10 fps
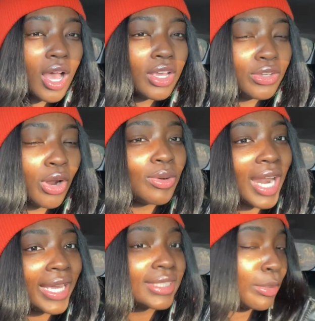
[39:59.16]
you know,
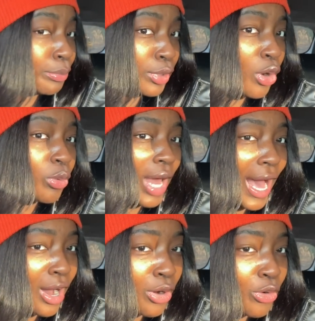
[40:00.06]
nice and blown
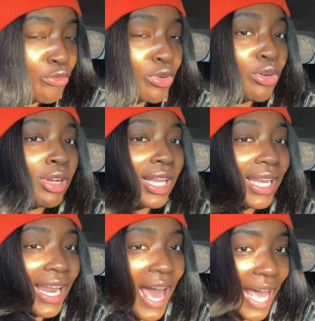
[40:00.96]
out, real
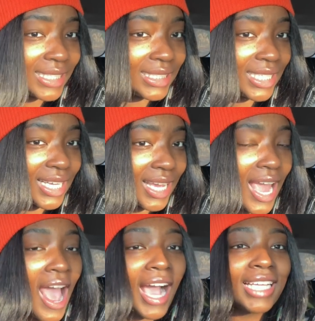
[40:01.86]
classy.
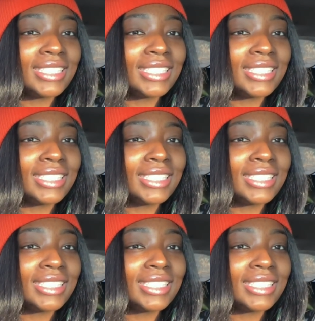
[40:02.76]
Cause